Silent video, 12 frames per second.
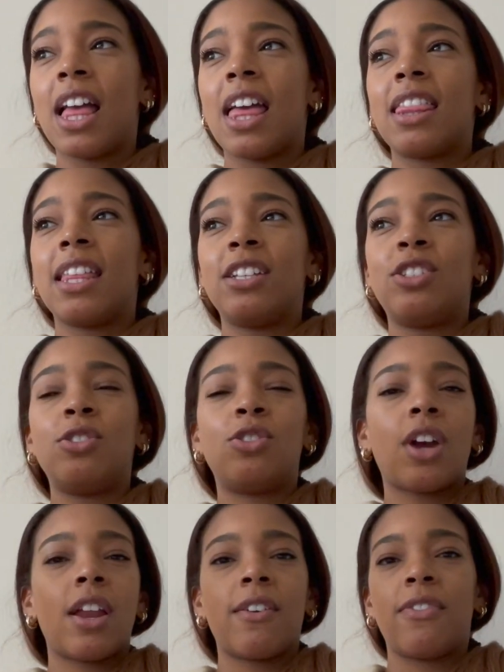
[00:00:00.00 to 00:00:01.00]
than to
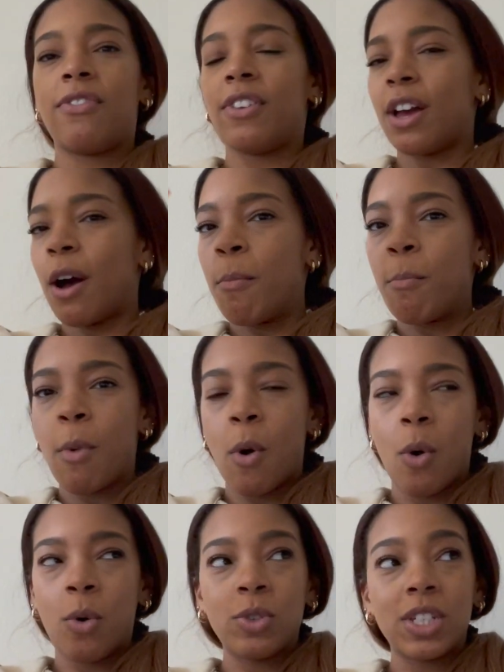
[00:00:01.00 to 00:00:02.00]
try to fit a
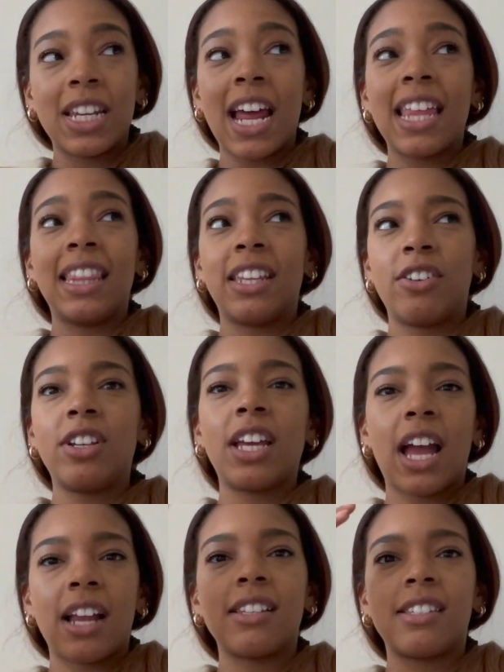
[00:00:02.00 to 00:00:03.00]
mold. And I literally
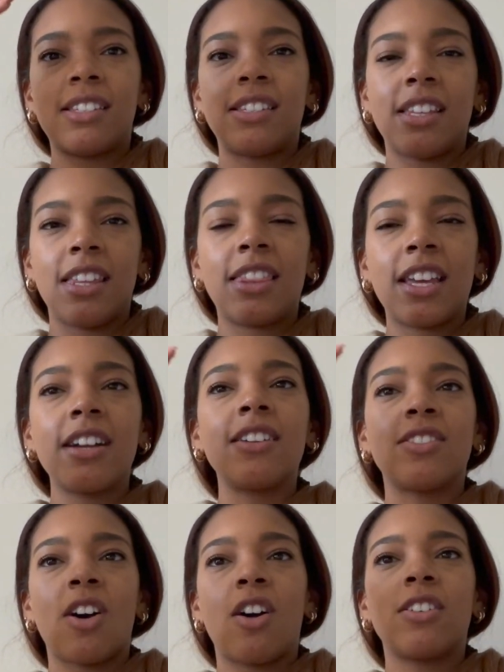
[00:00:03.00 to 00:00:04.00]
had to sit there and
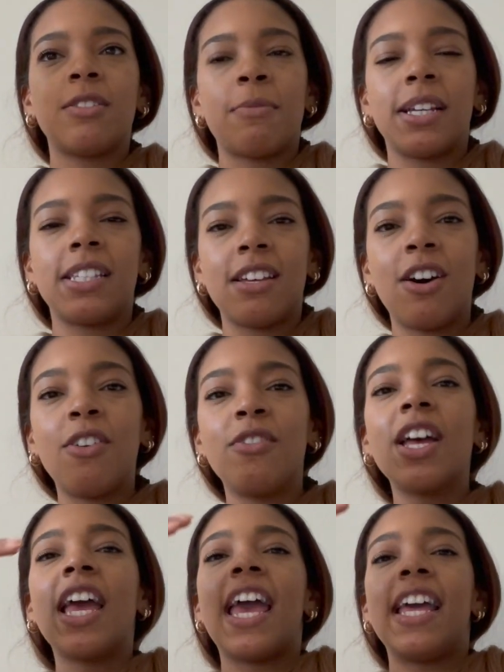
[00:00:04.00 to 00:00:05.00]
talk to myself
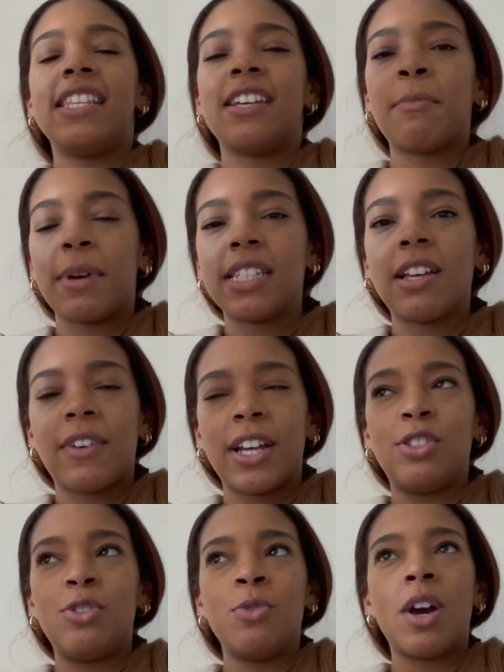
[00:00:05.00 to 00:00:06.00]
and tell myself I
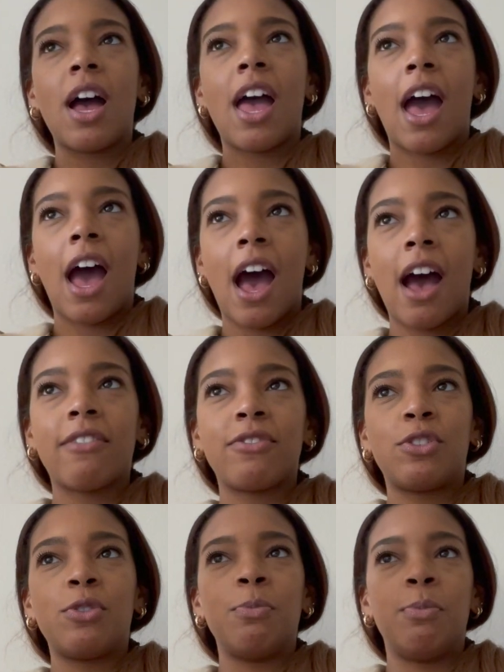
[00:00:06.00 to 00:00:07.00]
do not have
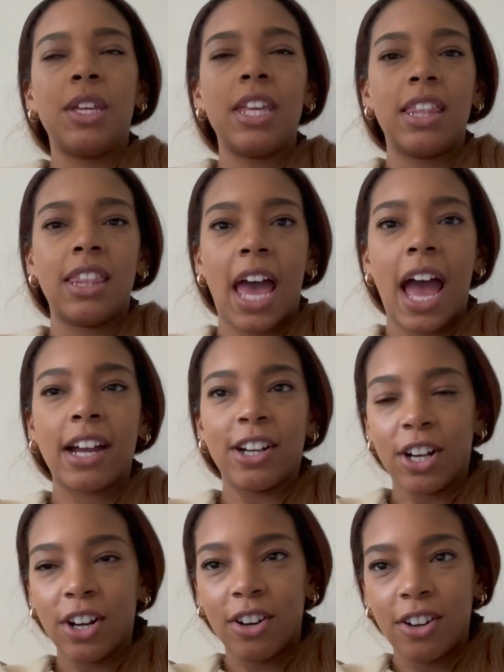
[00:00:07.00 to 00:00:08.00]
to be that
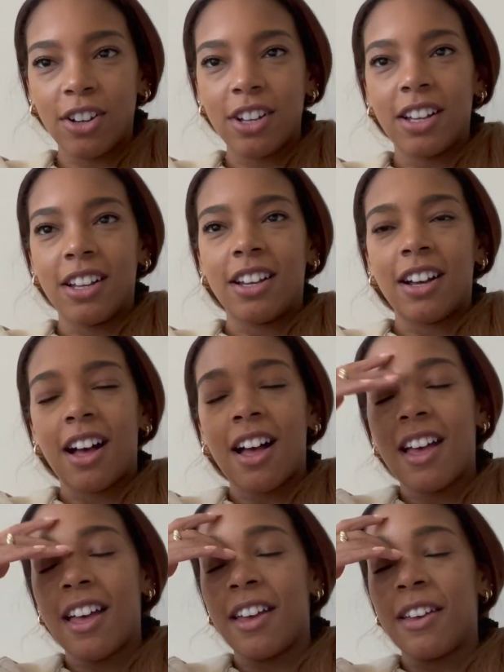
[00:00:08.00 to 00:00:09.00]
girl.
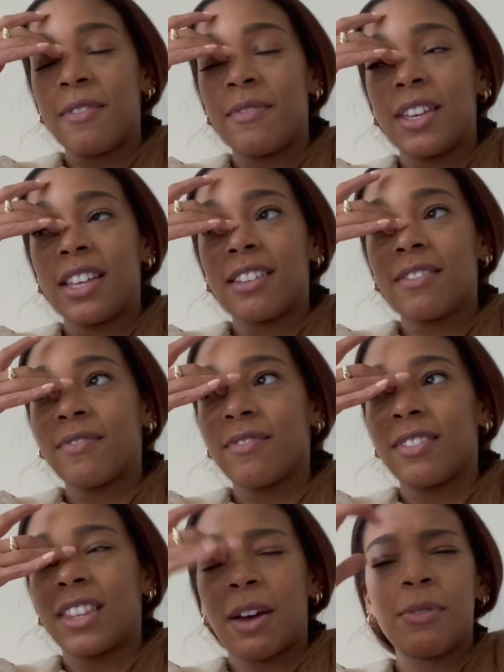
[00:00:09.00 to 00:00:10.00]
And
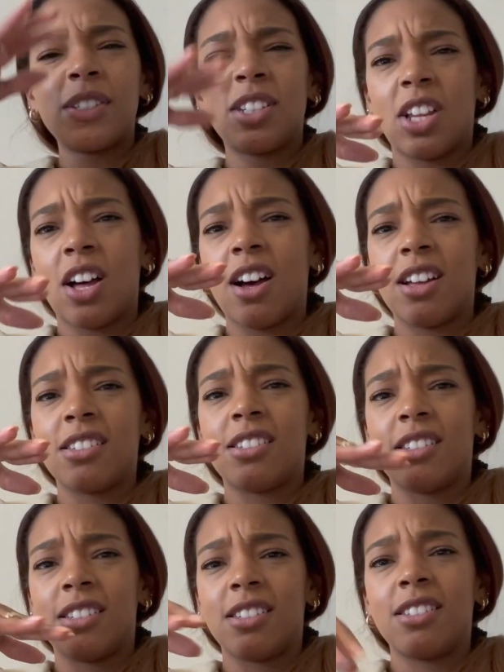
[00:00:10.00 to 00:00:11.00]
that was a lot
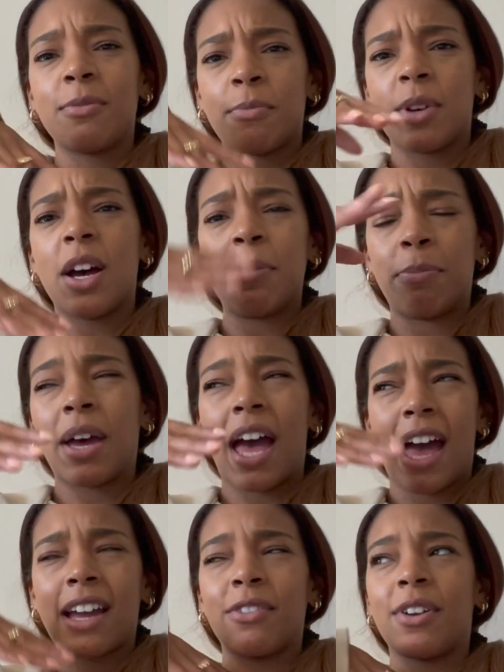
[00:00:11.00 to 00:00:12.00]
to
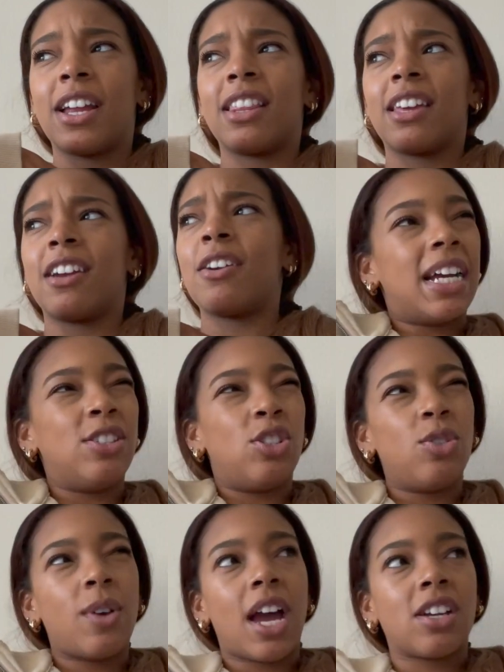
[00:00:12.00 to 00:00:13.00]
unpack right there. I
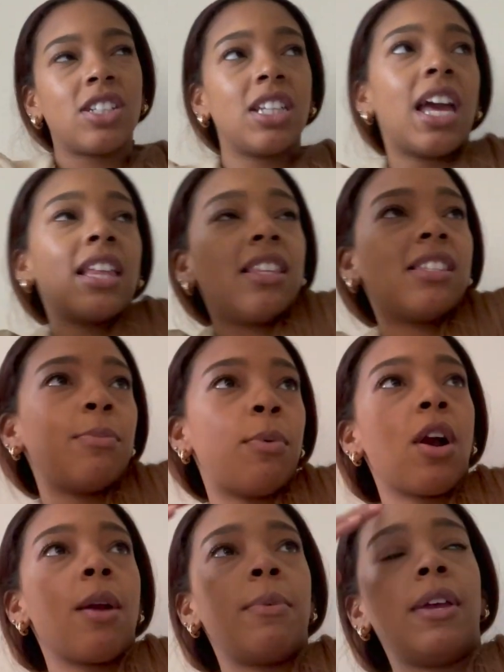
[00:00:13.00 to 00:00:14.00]
do actually like this
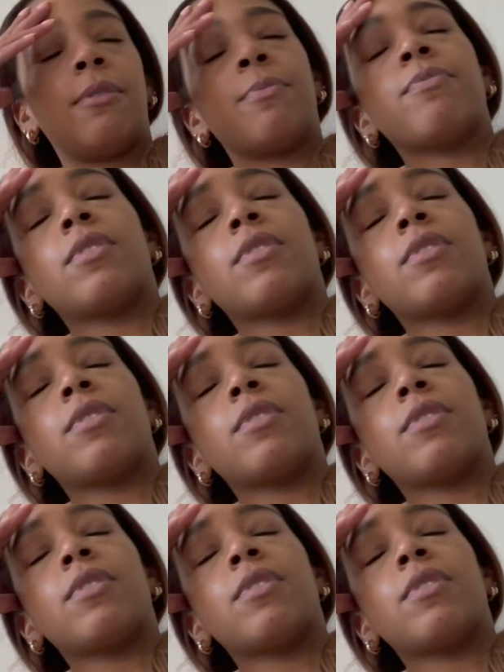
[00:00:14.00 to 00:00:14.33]
apartment.